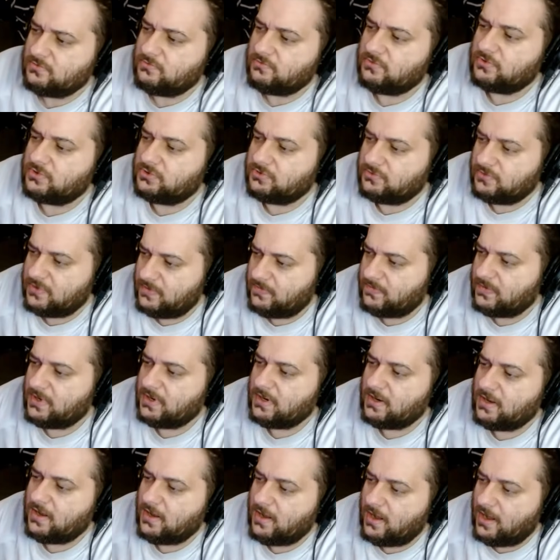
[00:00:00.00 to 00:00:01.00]

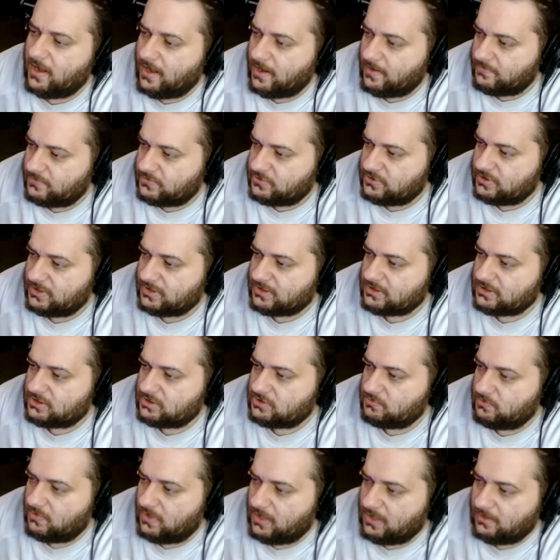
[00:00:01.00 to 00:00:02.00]
retrieving objects
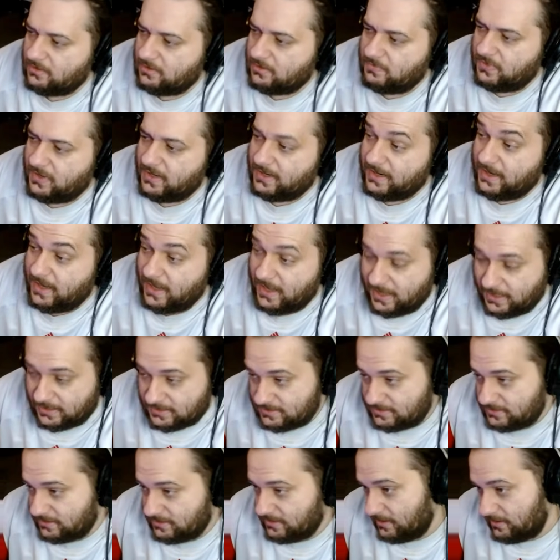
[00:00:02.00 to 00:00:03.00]
swallowed by
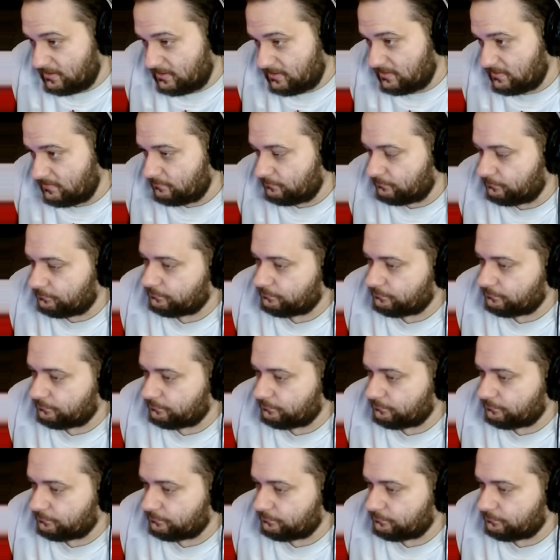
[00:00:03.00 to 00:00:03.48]
accident.